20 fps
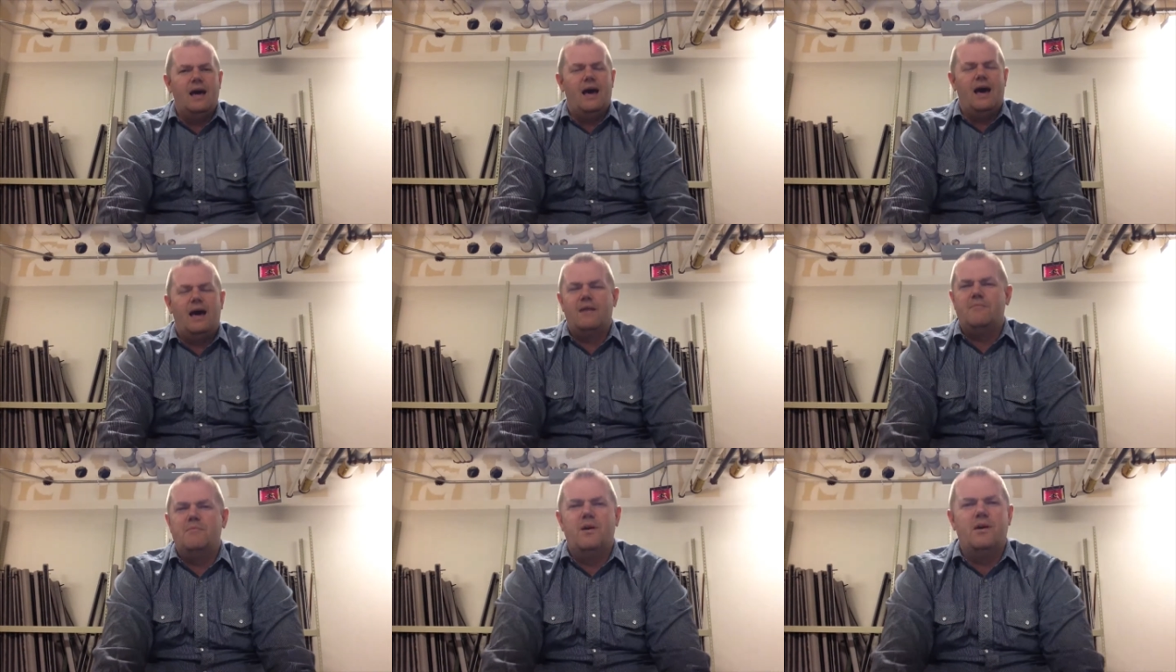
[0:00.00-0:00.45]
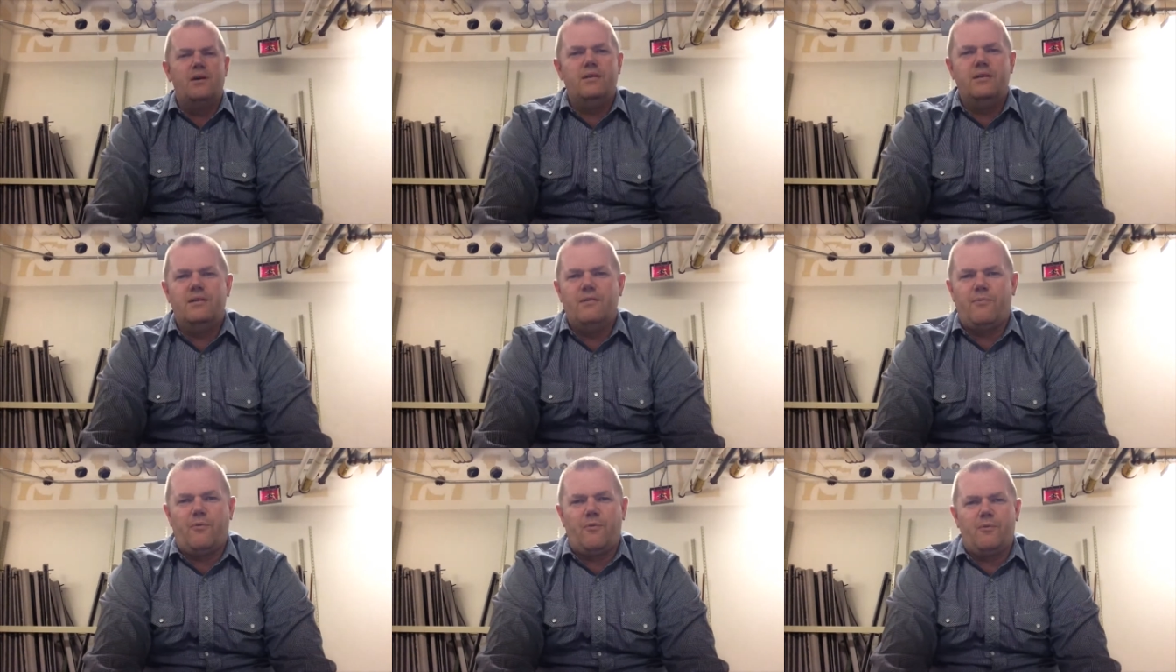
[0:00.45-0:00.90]
I had a
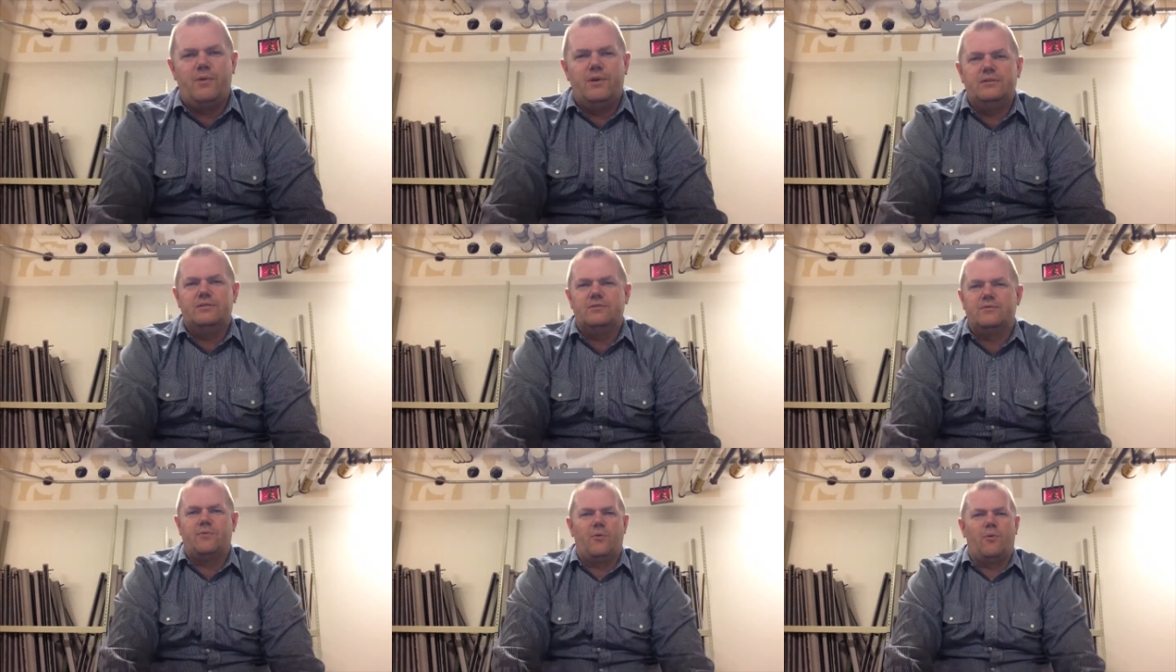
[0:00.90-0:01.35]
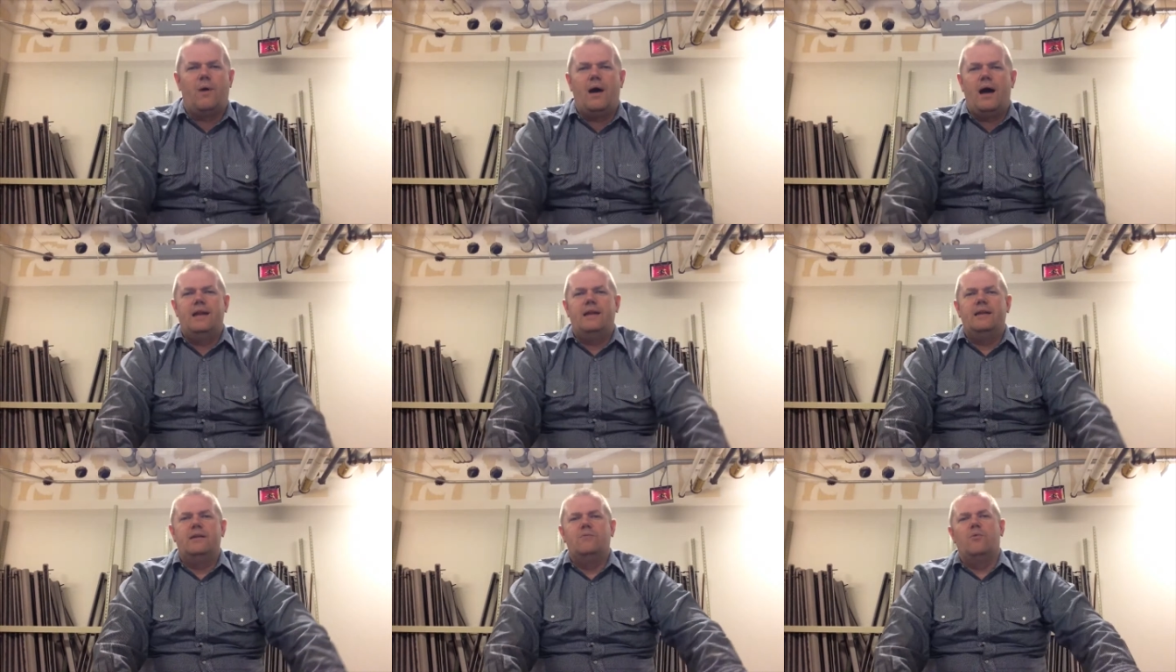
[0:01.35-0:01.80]
million different reasons for
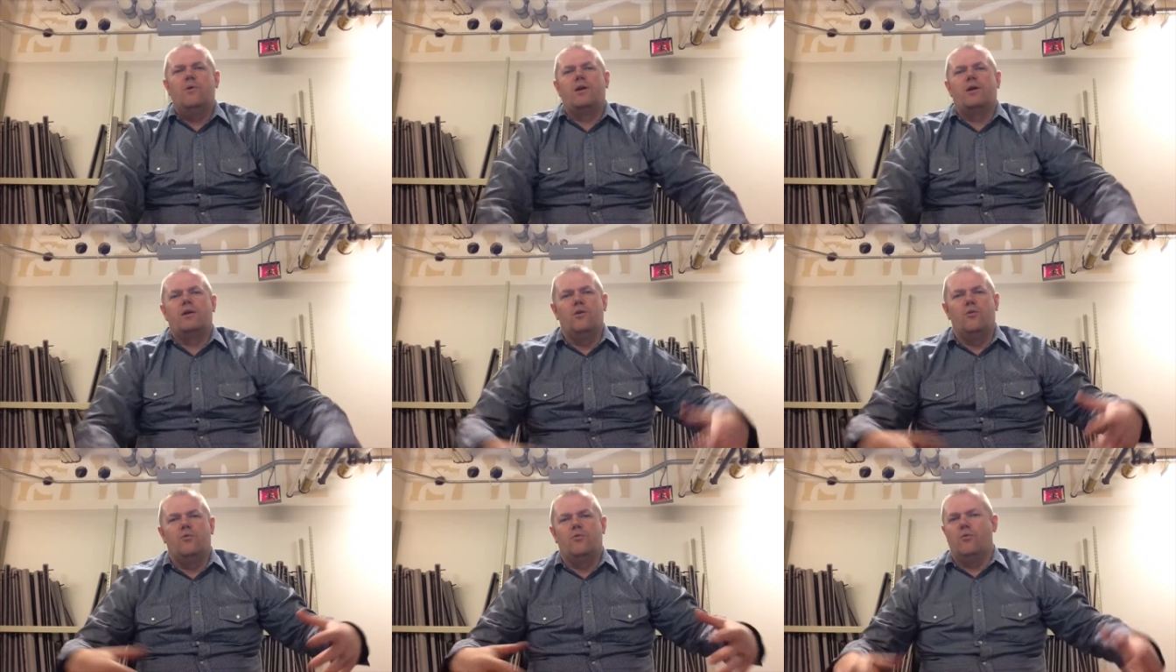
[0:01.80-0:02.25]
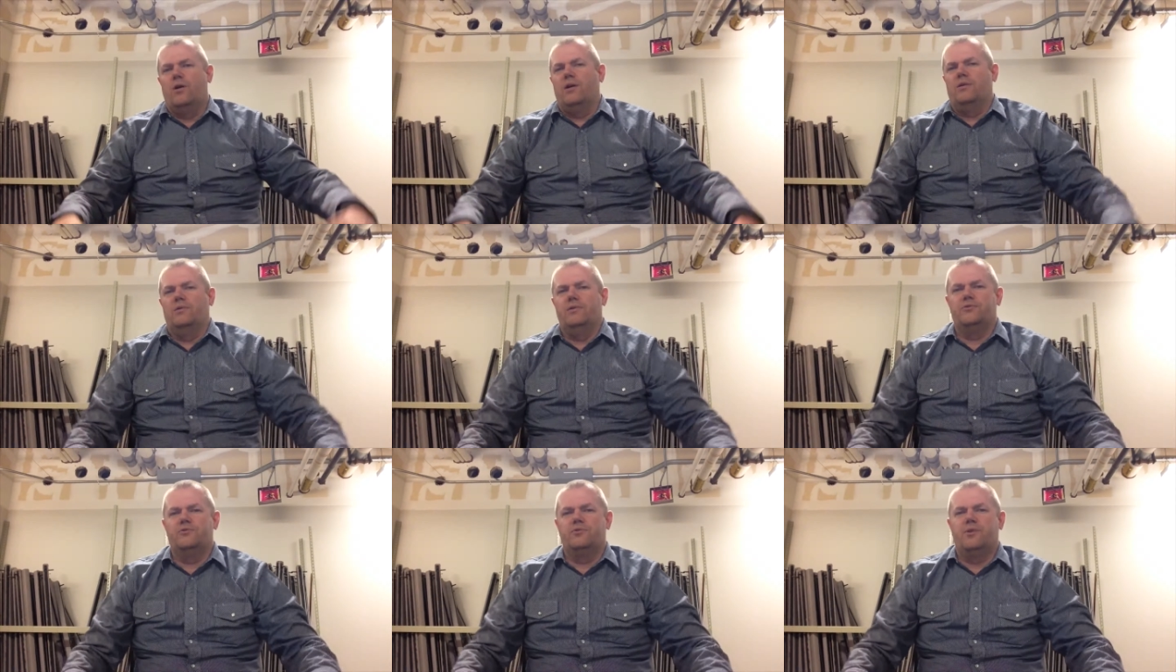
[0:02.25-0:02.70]
why I didn't want to go run
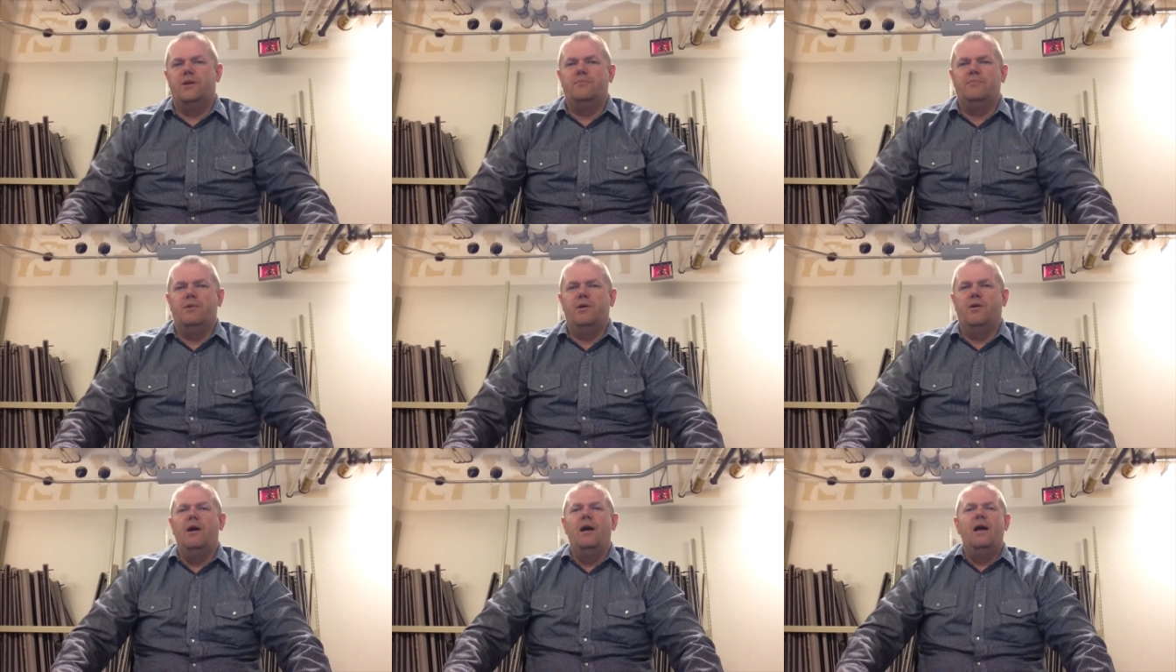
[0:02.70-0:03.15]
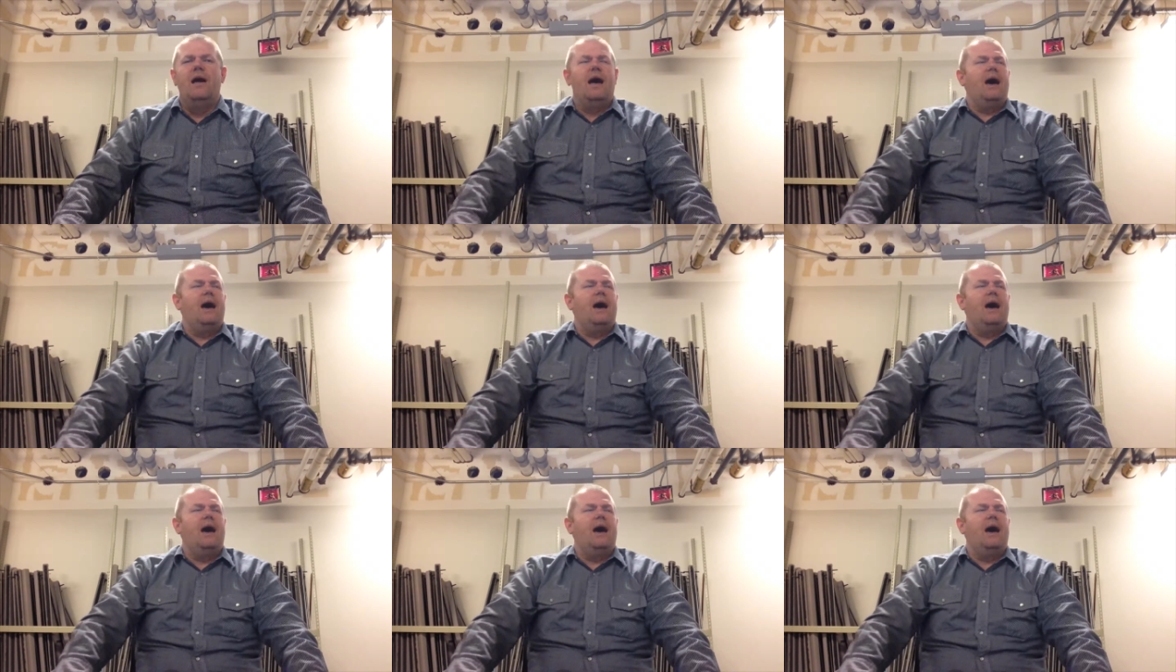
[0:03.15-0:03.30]
on the treadmill.